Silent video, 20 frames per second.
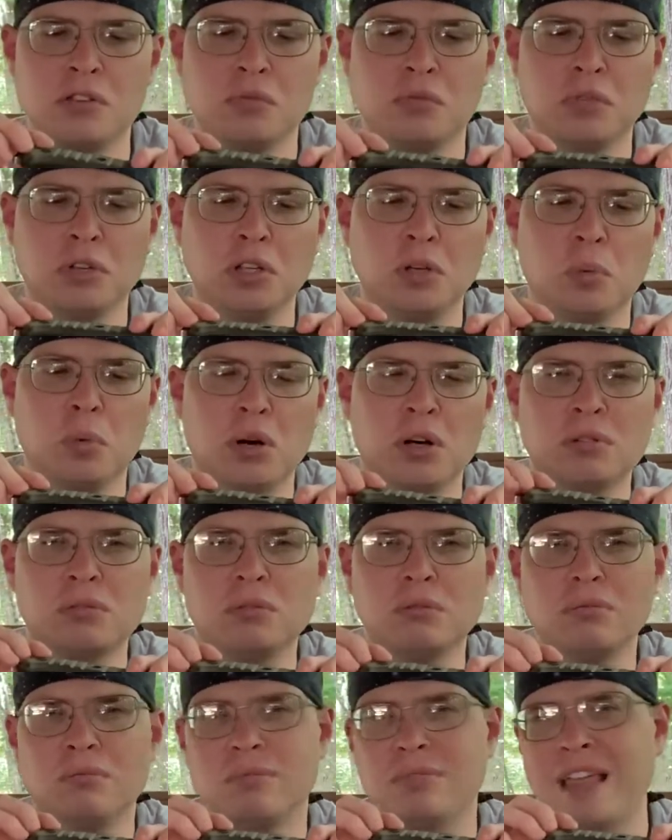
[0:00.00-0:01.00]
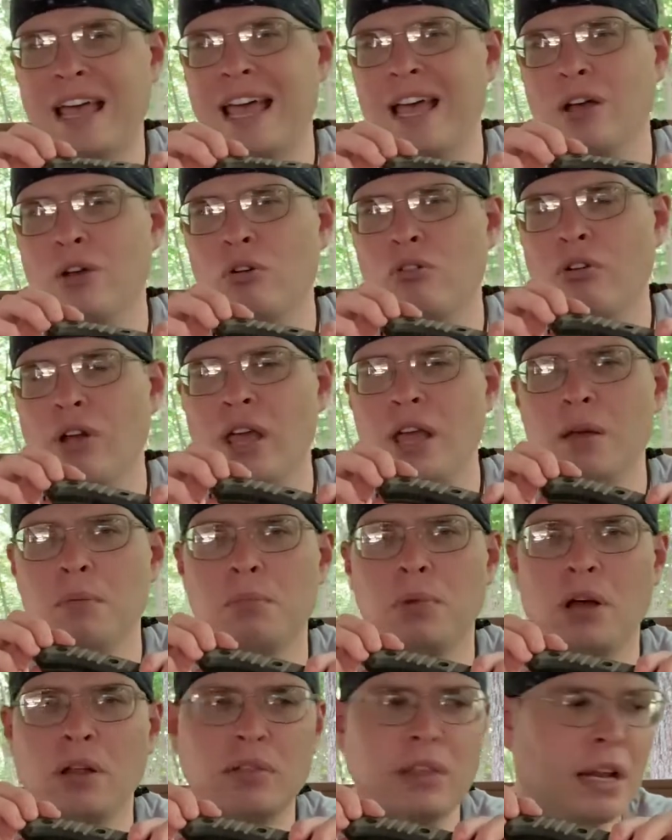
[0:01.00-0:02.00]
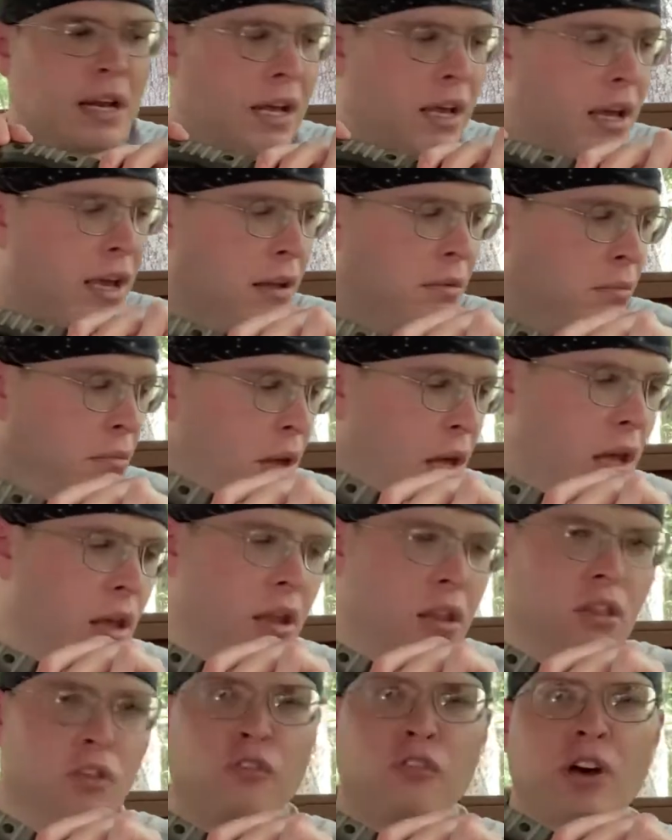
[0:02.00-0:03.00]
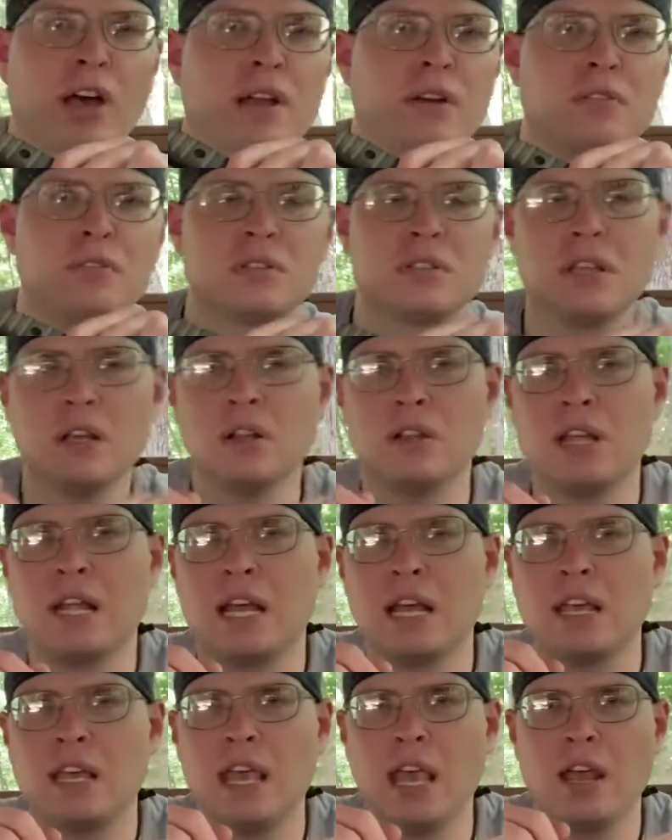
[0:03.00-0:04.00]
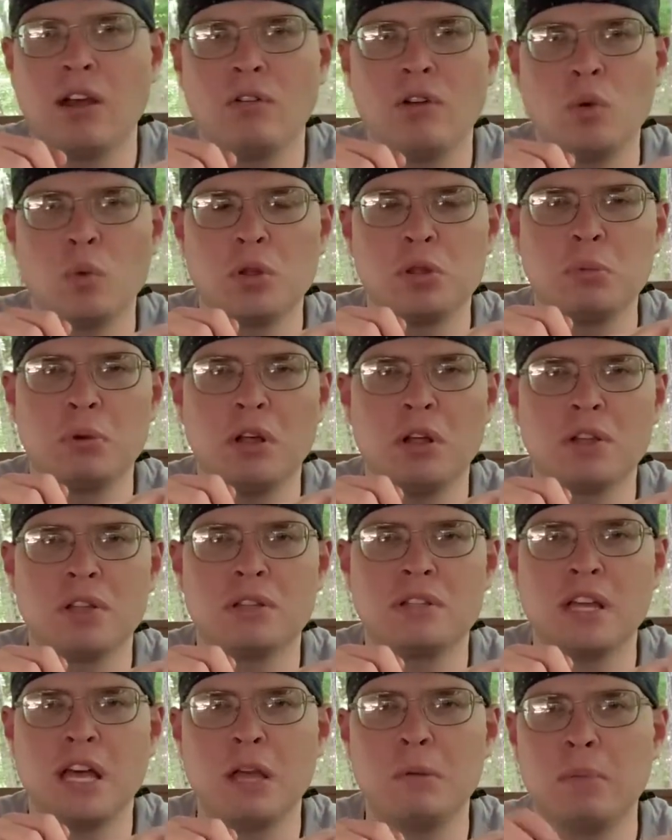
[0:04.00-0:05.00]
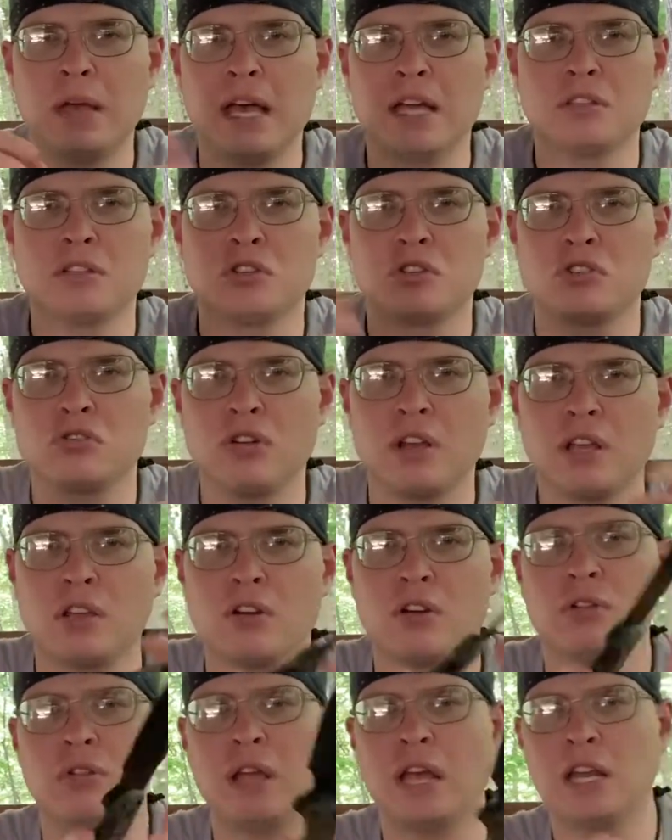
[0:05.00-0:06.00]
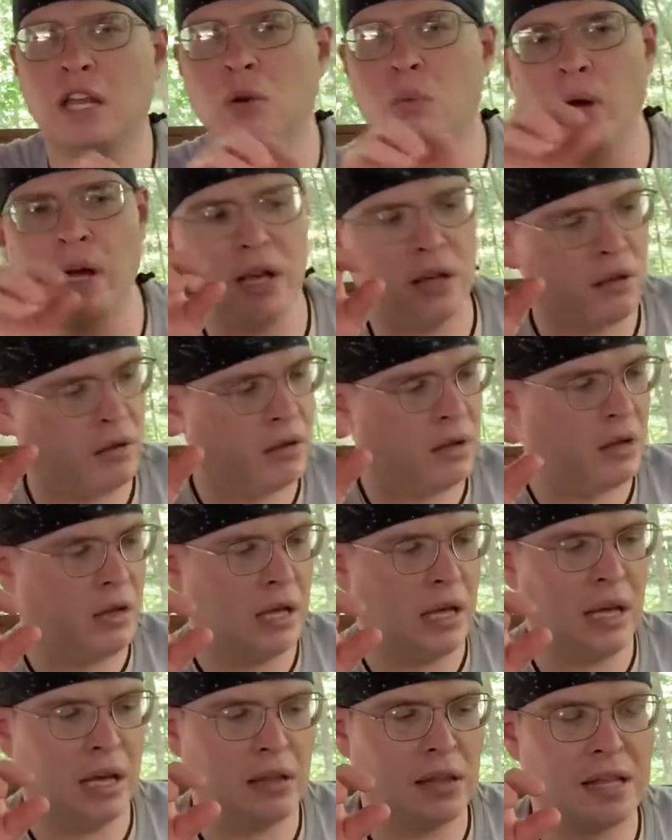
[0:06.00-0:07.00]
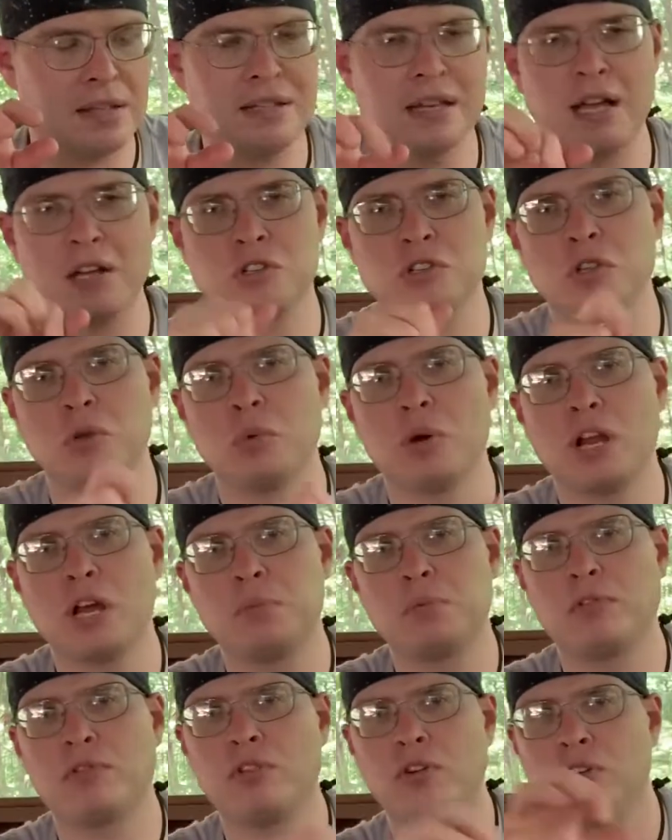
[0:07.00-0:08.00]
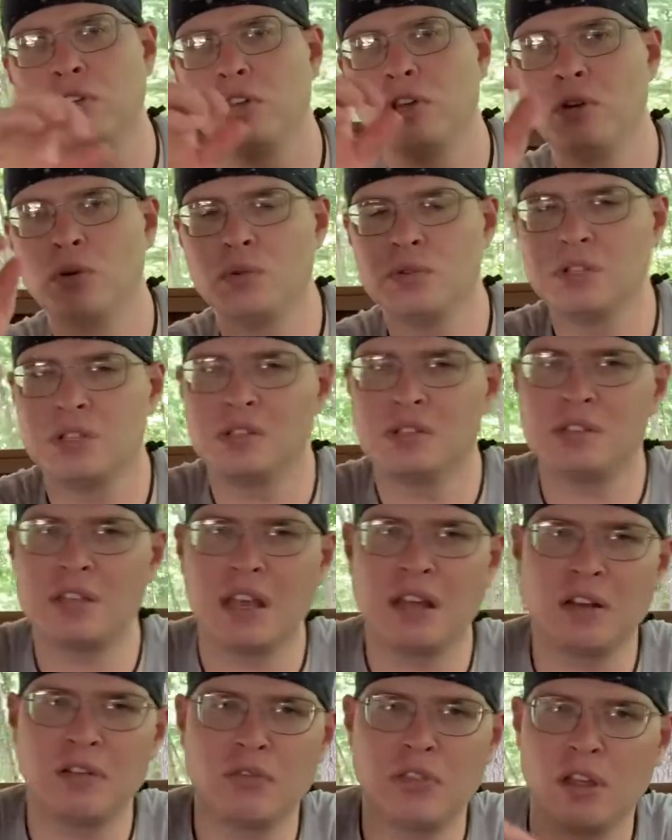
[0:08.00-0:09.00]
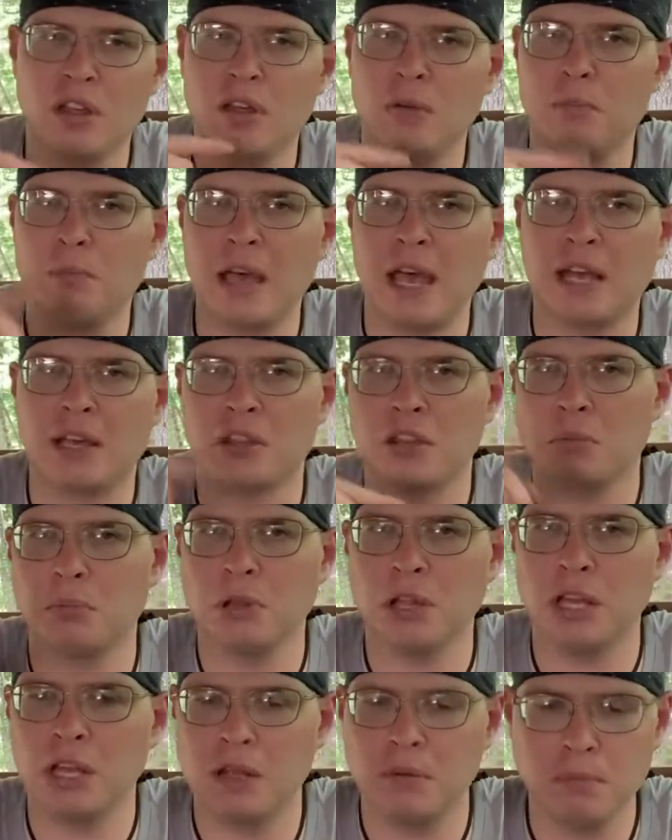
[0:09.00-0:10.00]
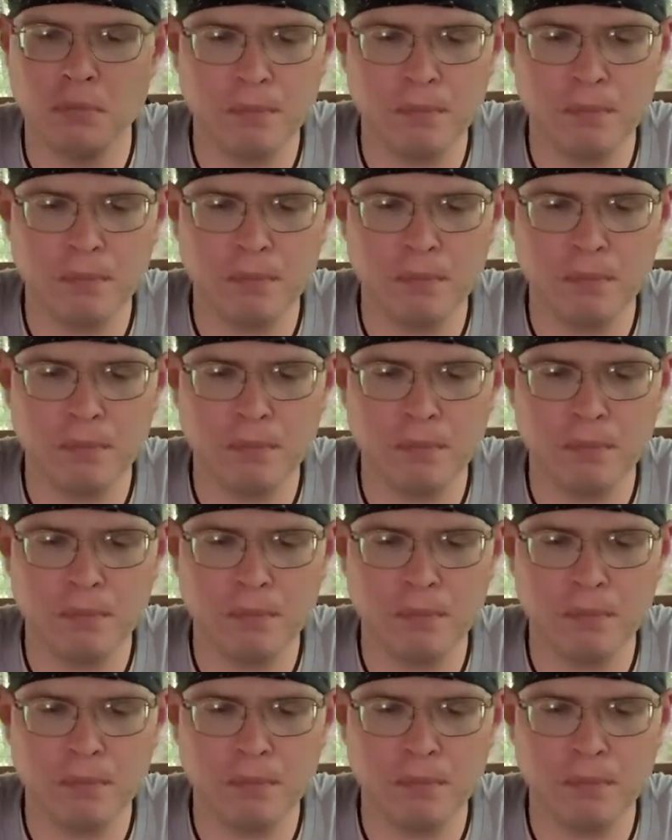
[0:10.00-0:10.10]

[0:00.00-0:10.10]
really work that great, but then again, the fire steel that I carry with me all the time has a striker anyway, and that's actually what I prefer to use instead of the back of the blade.